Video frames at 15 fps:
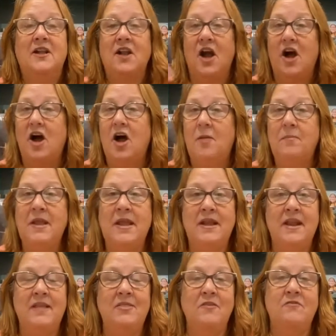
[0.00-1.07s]

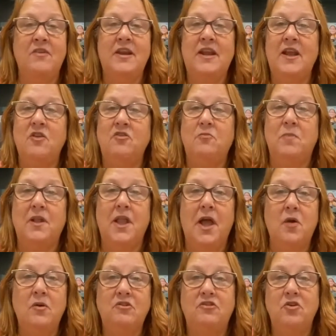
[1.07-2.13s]
Comment in the videos
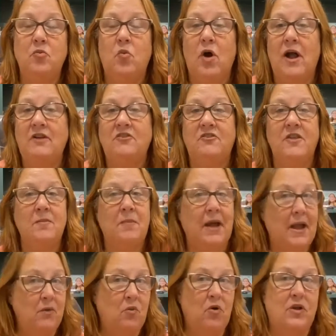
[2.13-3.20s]
below as you watch them.
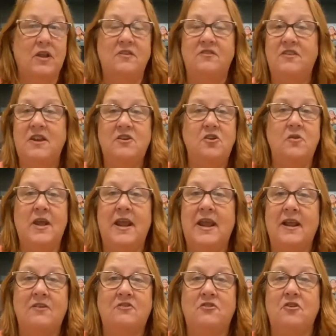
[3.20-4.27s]
I will continue to
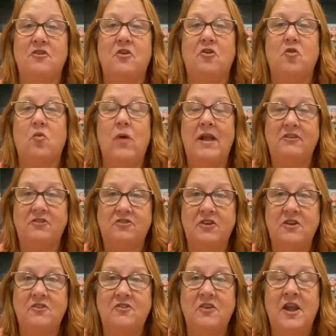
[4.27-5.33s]
answer your
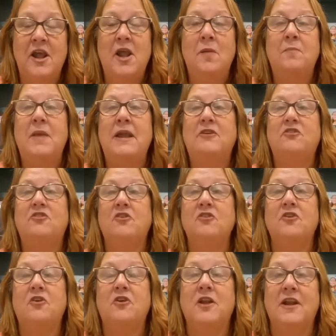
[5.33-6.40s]
questions. Make sure
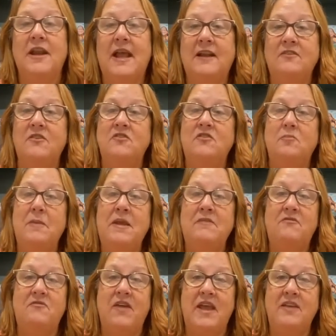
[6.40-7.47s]
you're connected to
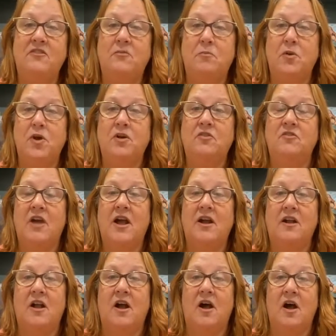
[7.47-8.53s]
me.
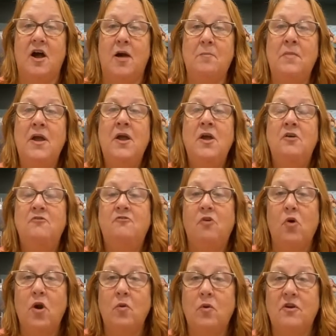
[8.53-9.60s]

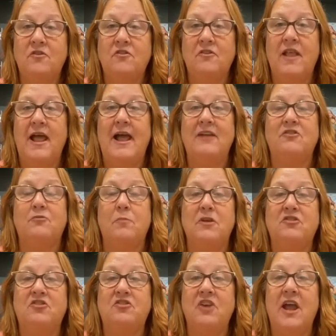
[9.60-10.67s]

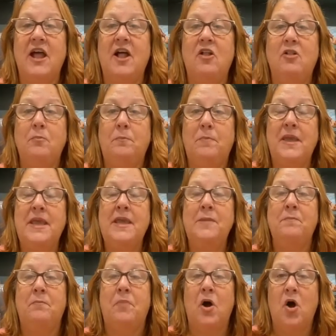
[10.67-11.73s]
Facebook.com/Michelle
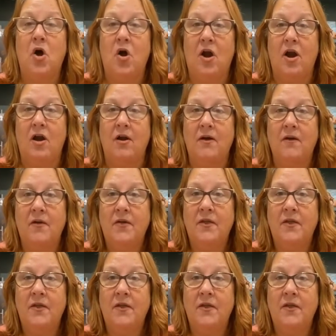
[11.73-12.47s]
B. Barr.